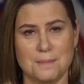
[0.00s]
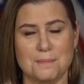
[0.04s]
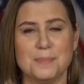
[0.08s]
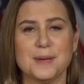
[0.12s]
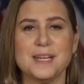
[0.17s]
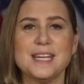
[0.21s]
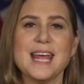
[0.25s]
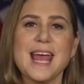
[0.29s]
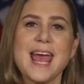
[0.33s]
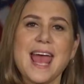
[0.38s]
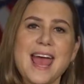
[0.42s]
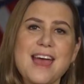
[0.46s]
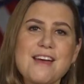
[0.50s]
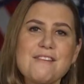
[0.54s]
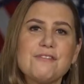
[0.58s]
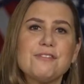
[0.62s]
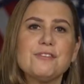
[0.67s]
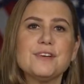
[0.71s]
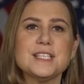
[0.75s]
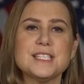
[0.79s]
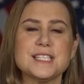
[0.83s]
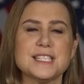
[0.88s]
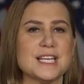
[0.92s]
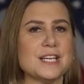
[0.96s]
But
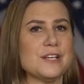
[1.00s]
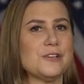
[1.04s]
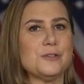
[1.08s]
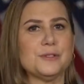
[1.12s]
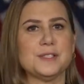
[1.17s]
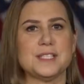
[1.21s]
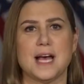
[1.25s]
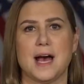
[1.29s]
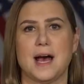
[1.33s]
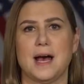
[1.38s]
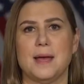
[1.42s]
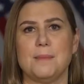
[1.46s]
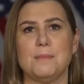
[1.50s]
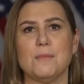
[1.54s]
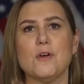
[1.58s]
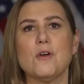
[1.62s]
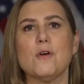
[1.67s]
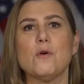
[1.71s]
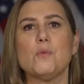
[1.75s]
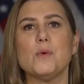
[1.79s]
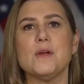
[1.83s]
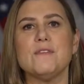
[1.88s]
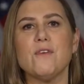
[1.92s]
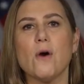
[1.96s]
every single time,
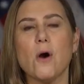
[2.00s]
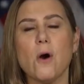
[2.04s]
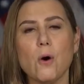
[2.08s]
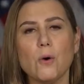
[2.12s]
we've